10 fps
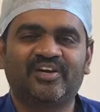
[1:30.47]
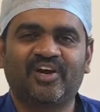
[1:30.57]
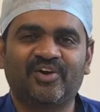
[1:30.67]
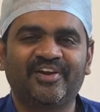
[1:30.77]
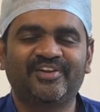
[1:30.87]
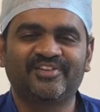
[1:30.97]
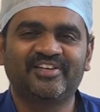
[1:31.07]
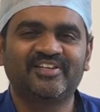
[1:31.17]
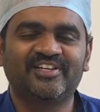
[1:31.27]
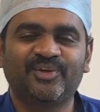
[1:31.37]
according to
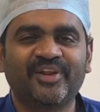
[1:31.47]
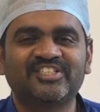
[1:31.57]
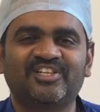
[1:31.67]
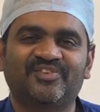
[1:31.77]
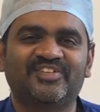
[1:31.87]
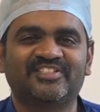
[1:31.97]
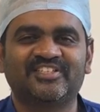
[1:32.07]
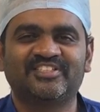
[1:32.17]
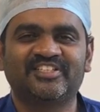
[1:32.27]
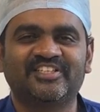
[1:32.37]
the duration of the
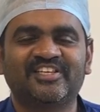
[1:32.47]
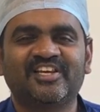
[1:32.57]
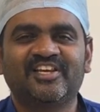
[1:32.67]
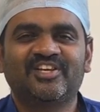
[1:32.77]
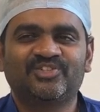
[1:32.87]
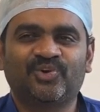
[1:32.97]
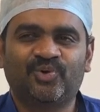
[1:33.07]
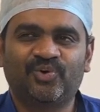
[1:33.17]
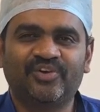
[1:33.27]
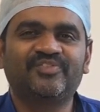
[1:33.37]
surgery.
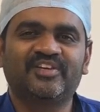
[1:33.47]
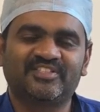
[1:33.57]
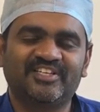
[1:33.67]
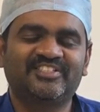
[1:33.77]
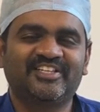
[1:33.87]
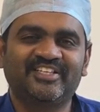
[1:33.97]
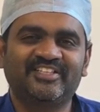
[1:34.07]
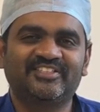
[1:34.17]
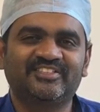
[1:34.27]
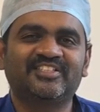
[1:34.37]
So if the
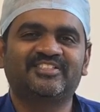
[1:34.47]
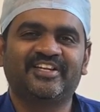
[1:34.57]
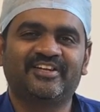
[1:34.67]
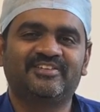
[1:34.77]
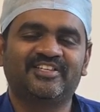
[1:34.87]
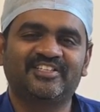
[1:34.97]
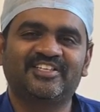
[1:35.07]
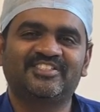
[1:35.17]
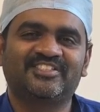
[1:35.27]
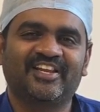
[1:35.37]
surgery, just that
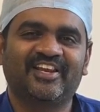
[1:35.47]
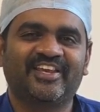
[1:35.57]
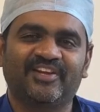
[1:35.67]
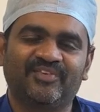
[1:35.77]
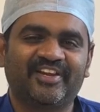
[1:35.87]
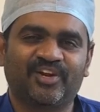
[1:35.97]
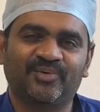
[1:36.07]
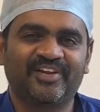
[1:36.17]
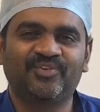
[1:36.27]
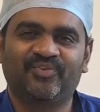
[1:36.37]
surgeons tell like it will get
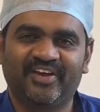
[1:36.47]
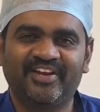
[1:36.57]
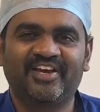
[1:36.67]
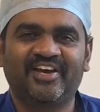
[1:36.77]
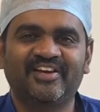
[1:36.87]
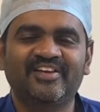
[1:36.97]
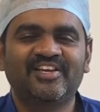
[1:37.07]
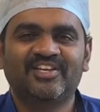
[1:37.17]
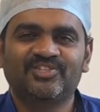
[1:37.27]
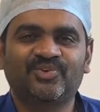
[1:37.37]
over in 1 hour,
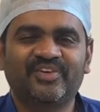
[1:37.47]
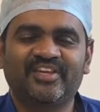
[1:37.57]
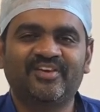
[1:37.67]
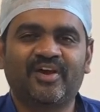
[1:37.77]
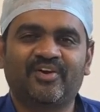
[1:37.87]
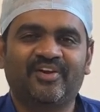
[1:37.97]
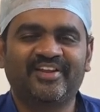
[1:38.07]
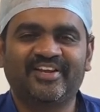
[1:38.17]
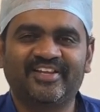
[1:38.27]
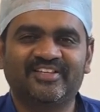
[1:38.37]
so we give
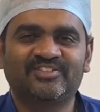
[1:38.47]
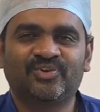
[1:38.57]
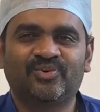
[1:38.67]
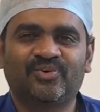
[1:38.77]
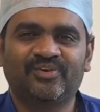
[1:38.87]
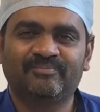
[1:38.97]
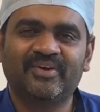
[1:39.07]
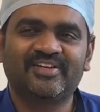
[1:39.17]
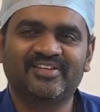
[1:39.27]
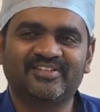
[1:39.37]
accordingly. So,
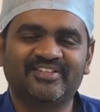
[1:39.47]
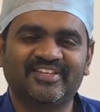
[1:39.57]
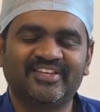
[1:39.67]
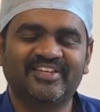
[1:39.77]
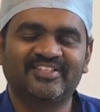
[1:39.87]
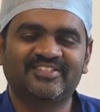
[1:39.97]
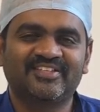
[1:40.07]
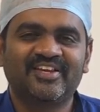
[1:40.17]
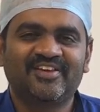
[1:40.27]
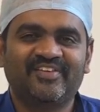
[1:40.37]
but the thing is,
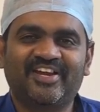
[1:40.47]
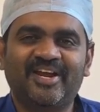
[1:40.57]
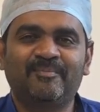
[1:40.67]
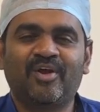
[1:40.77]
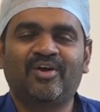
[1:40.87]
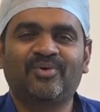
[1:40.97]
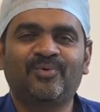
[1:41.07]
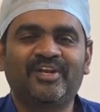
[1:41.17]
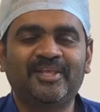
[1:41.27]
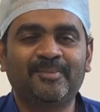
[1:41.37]
we can't block
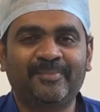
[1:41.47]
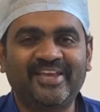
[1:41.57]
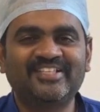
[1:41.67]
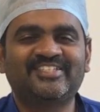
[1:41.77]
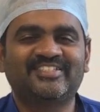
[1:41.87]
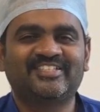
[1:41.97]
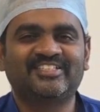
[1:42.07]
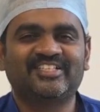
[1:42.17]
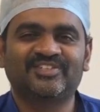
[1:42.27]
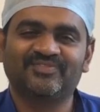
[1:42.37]
only the pain
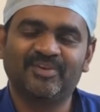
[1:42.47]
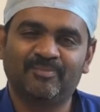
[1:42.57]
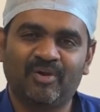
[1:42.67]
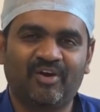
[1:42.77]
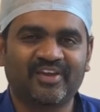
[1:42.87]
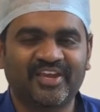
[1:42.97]
sensation. We block